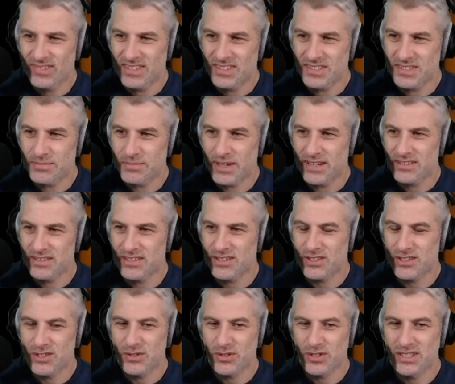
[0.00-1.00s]
Doesn't matter, it's
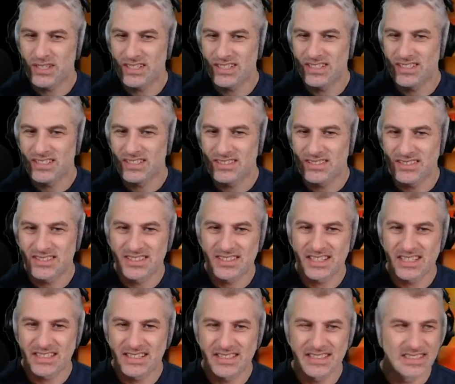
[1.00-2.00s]
got toilet in the
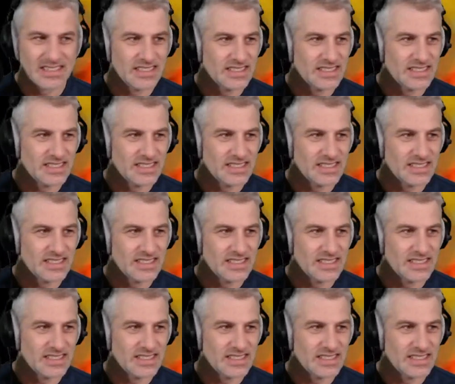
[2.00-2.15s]
sentence.